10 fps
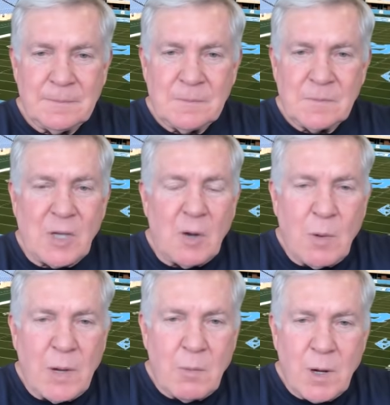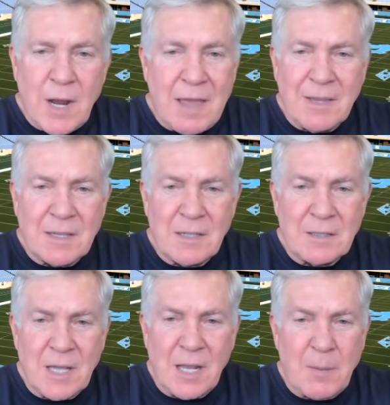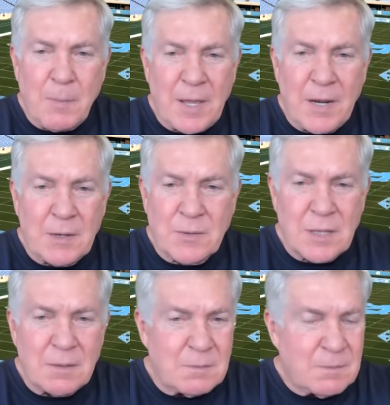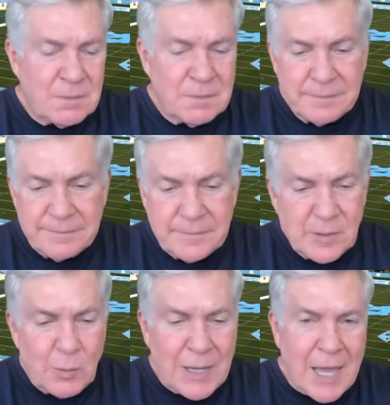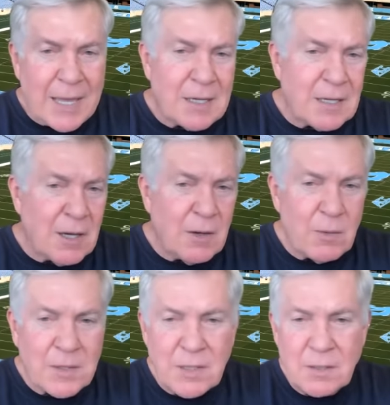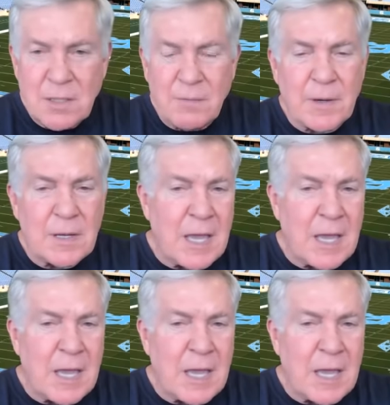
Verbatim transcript: So we, we're having to tell our players that do we like it? No. Is it different?